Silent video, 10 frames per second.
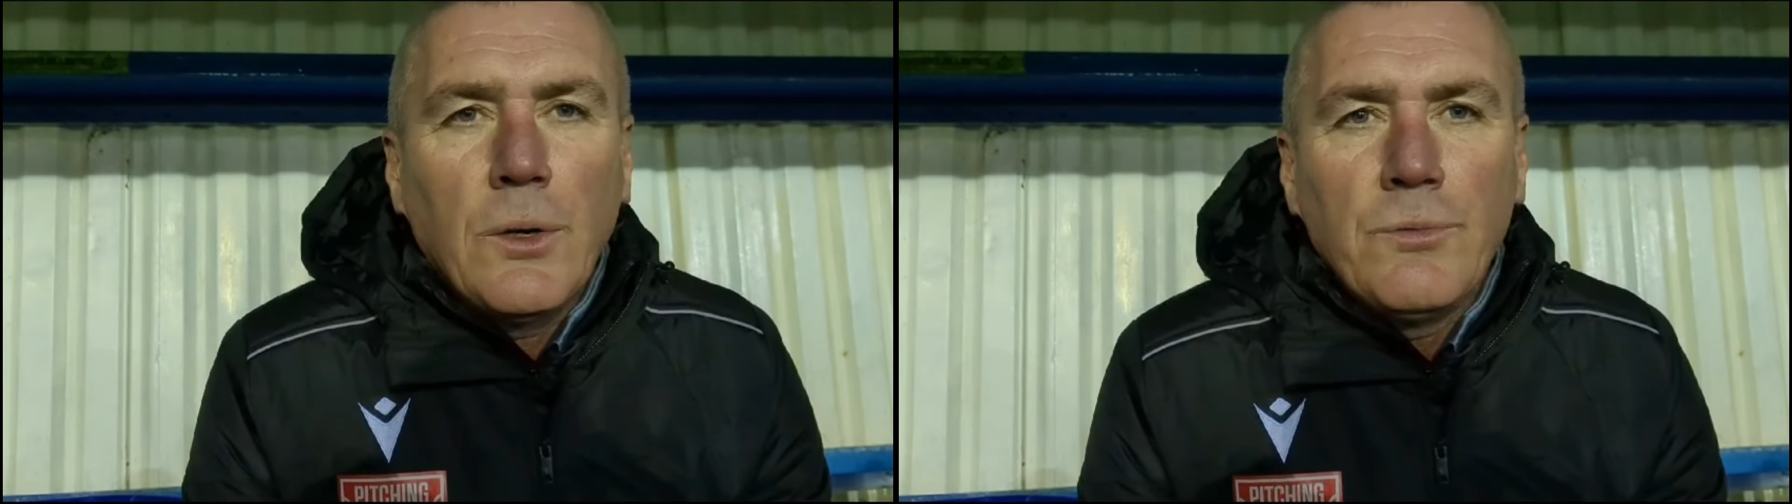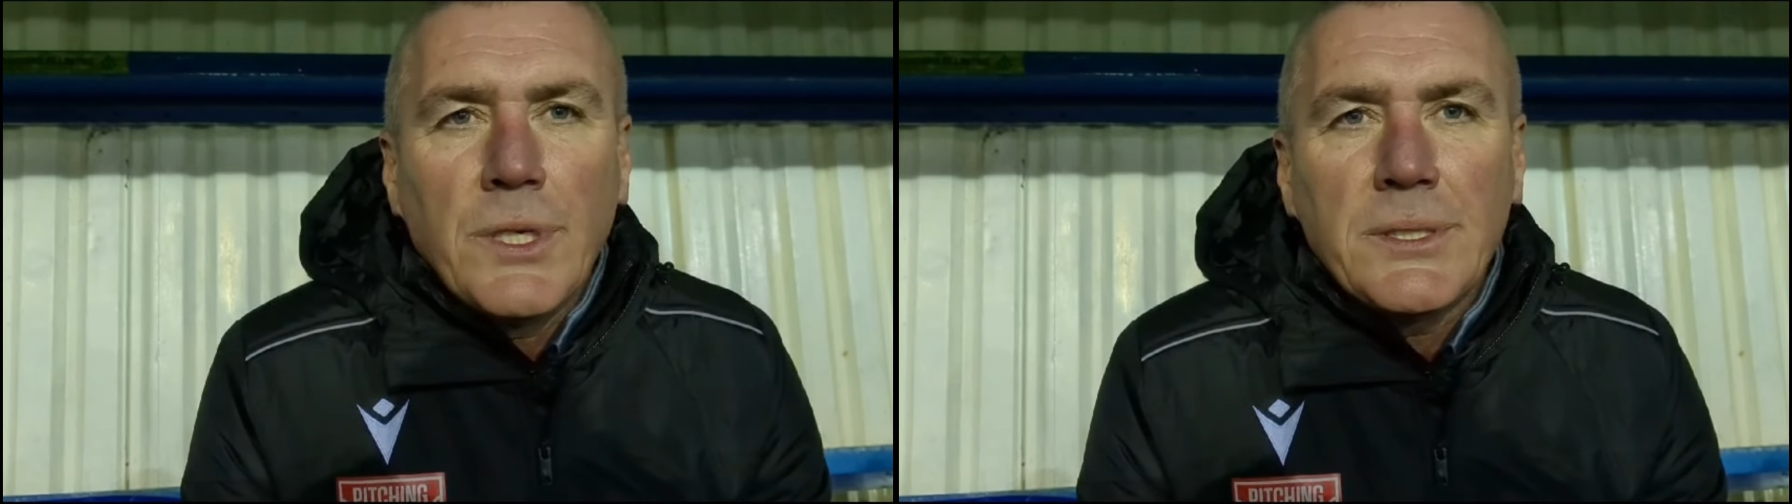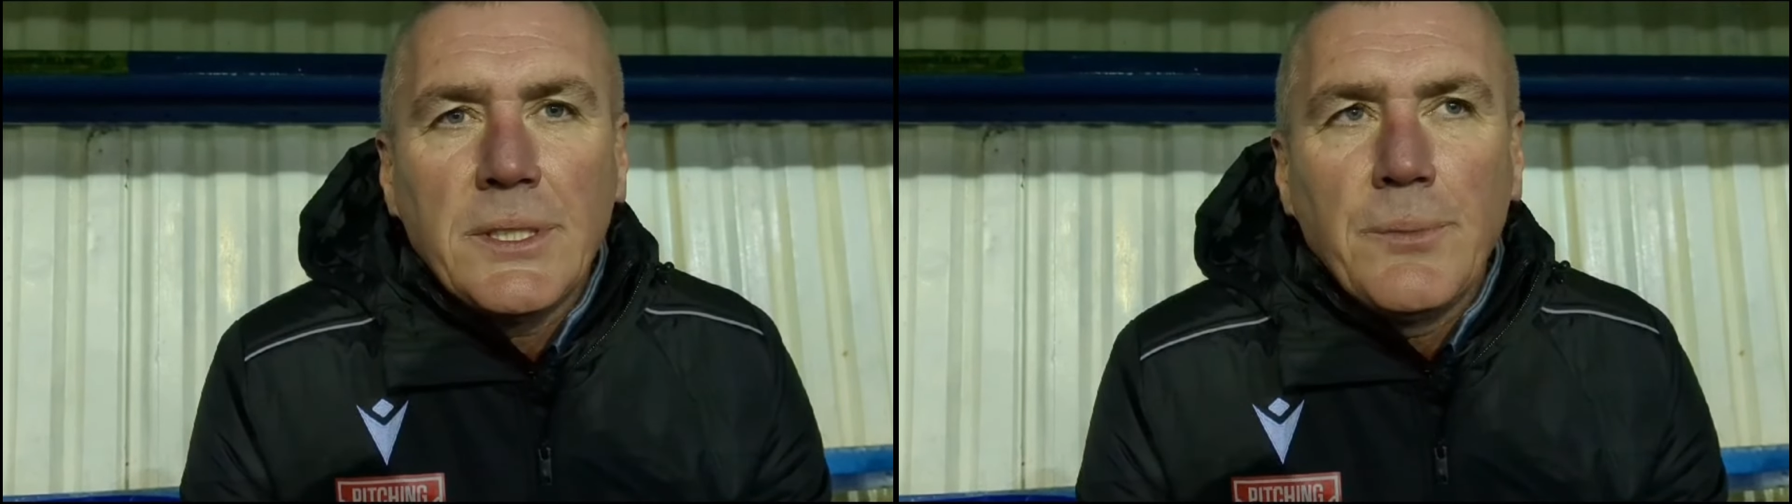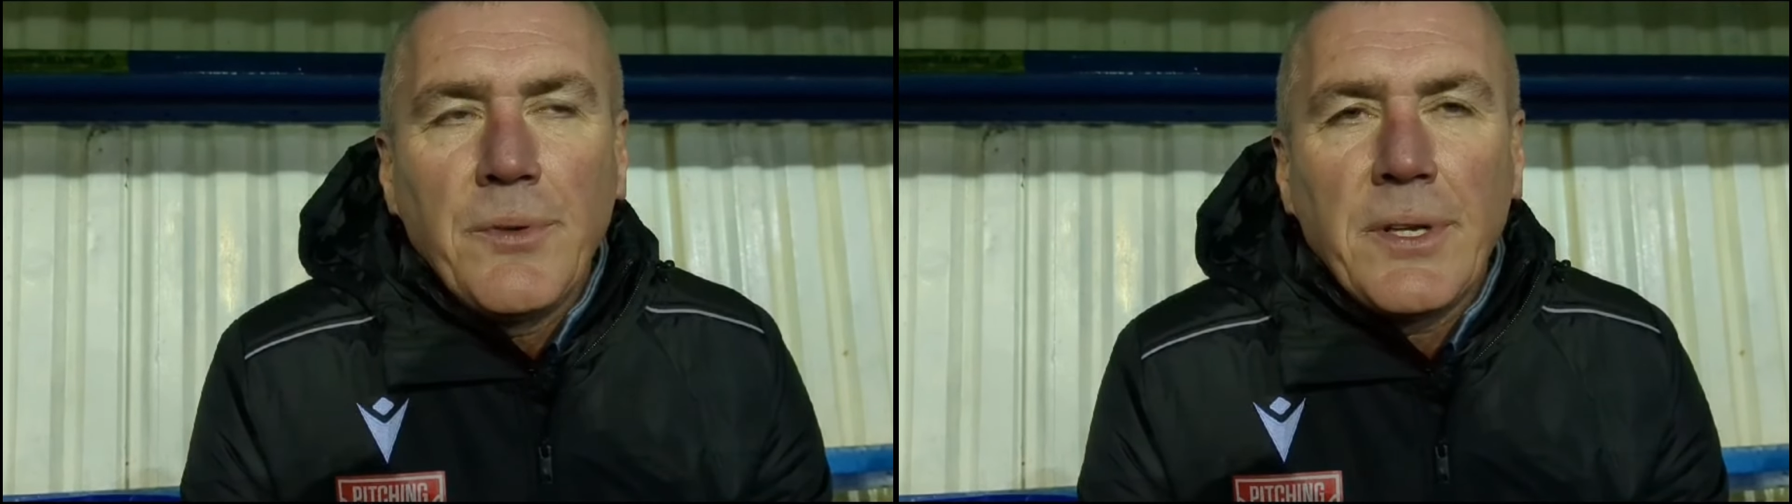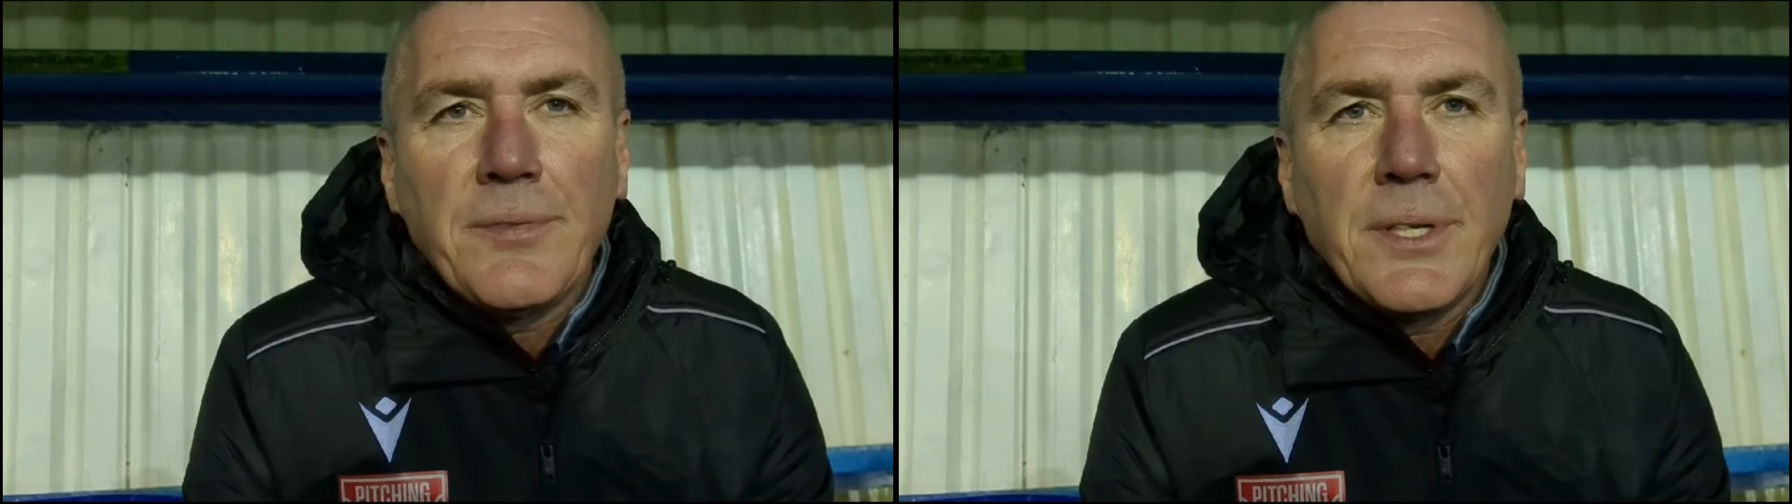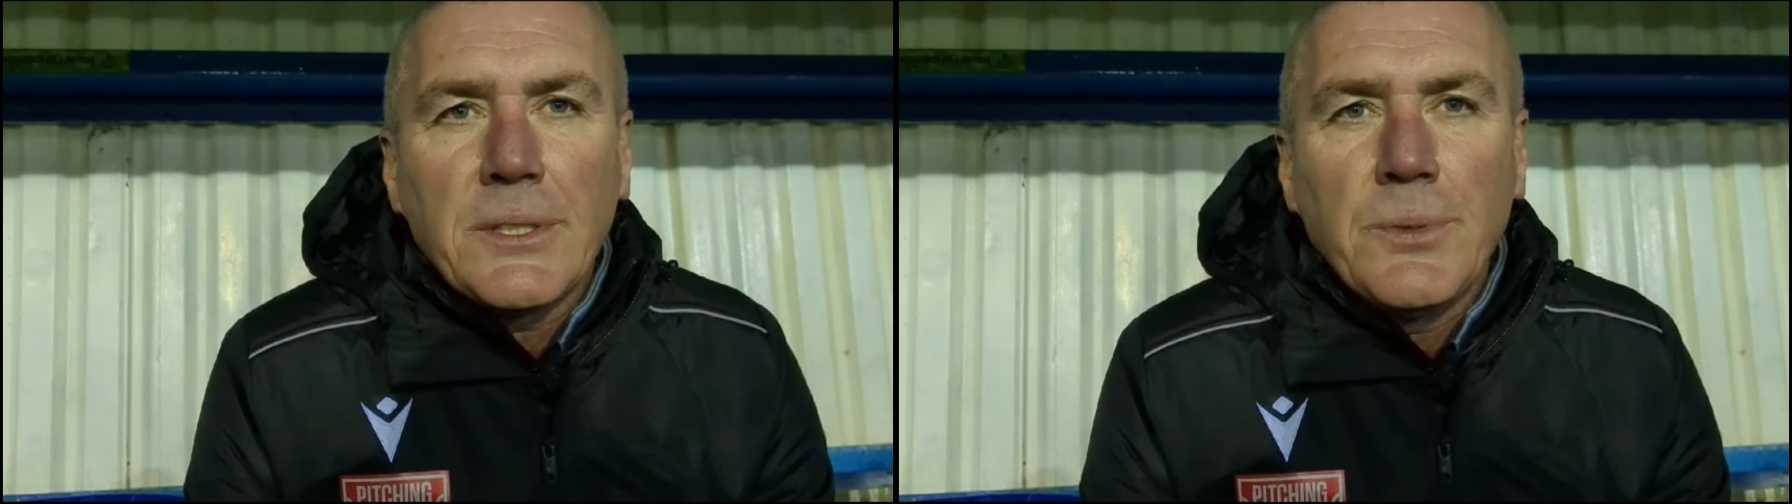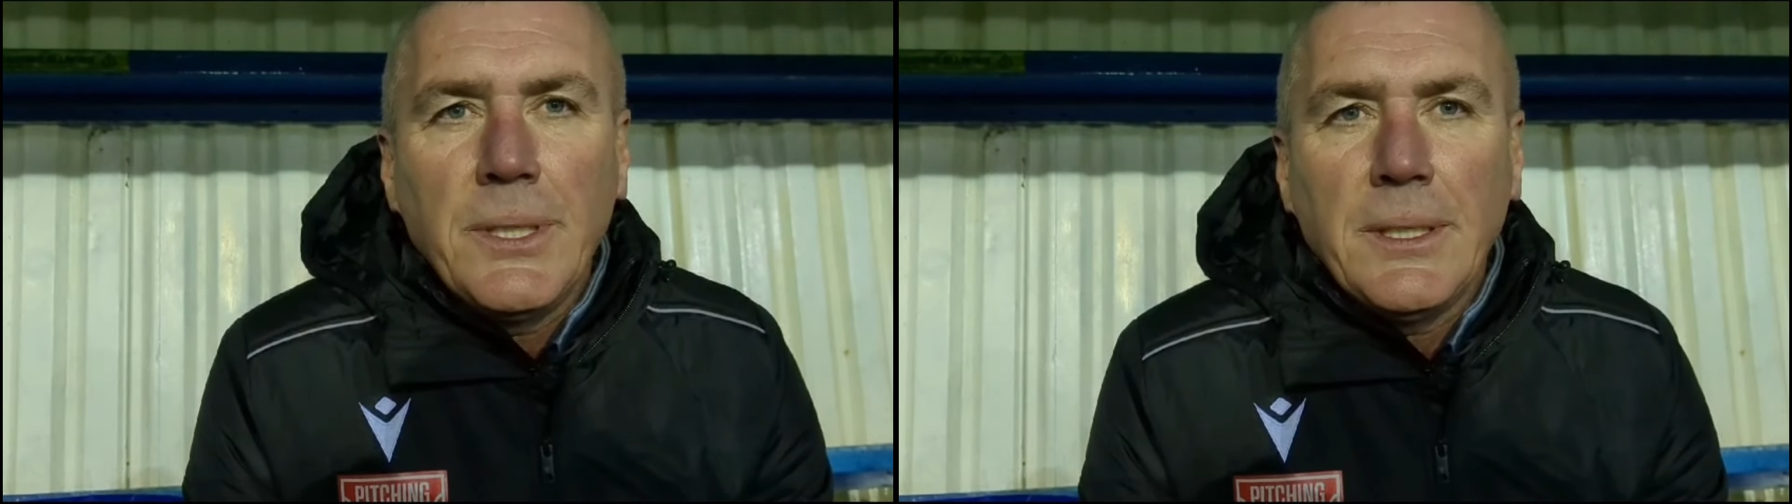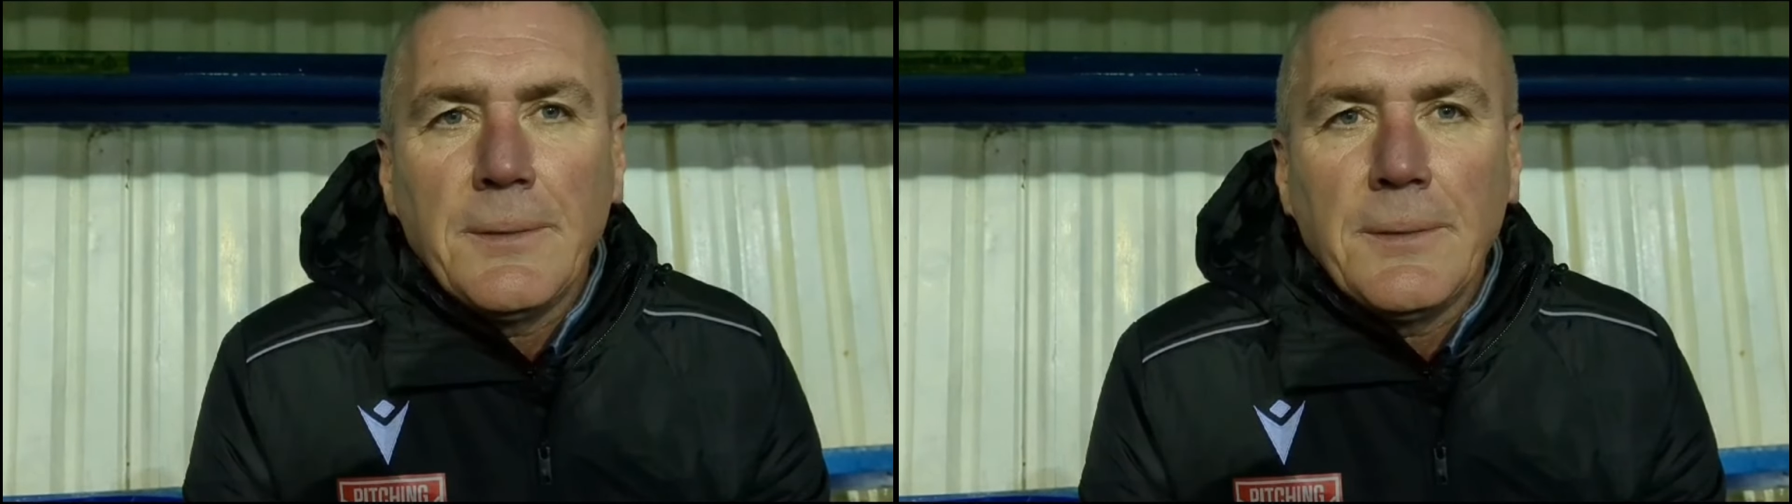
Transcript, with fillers: home resting. and be ready for next week.